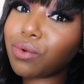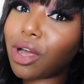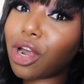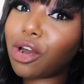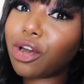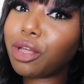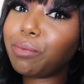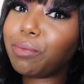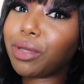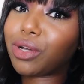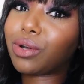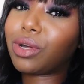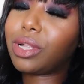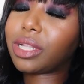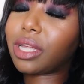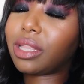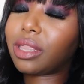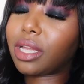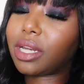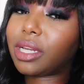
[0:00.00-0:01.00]
worry,
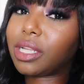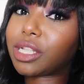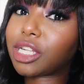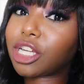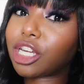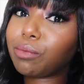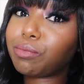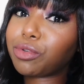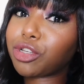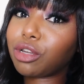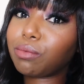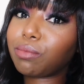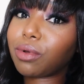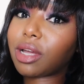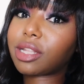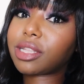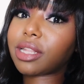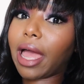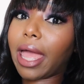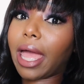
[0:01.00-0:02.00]
because in the description
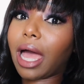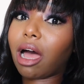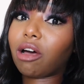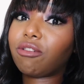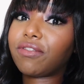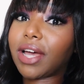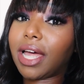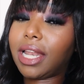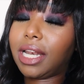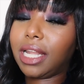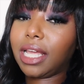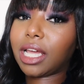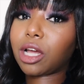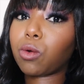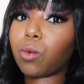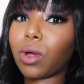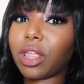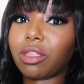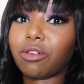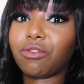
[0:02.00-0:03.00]
box I have a
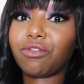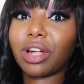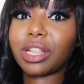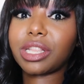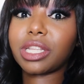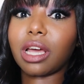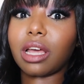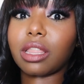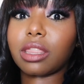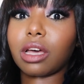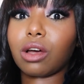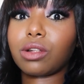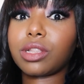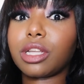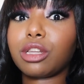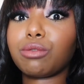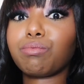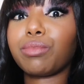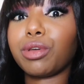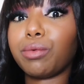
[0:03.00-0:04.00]
link where the first
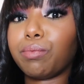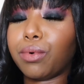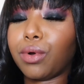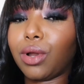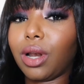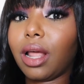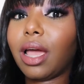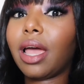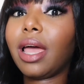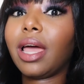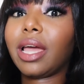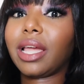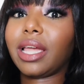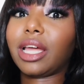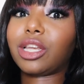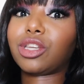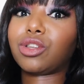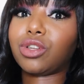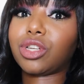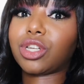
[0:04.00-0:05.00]
1,000 people
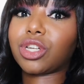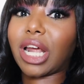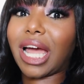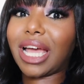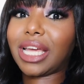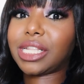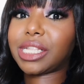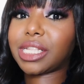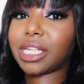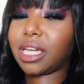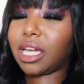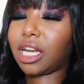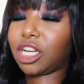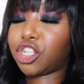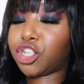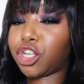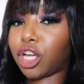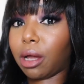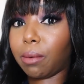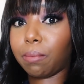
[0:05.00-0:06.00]
get to try
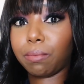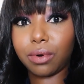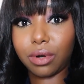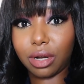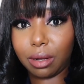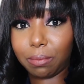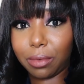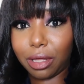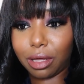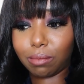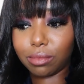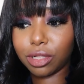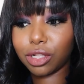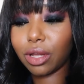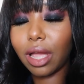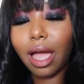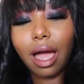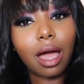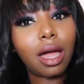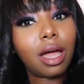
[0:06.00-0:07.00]
Skillshare Premium.
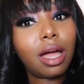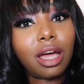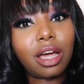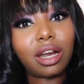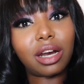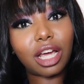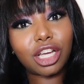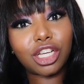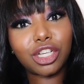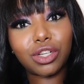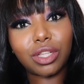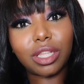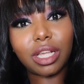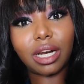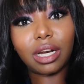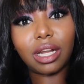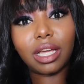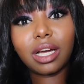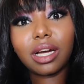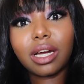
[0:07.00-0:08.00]
So yeah, rush to the
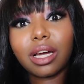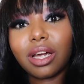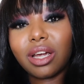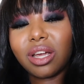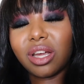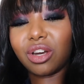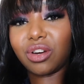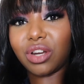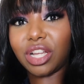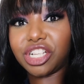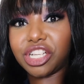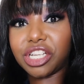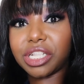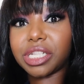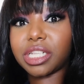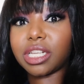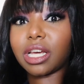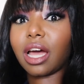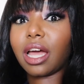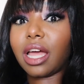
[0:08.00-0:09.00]
link,
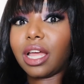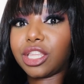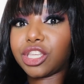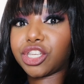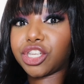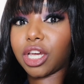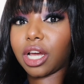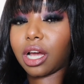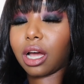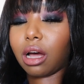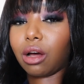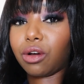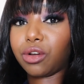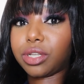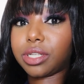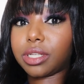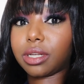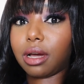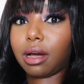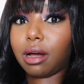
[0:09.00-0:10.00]
register, and check
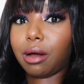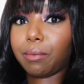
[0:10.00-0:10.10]
out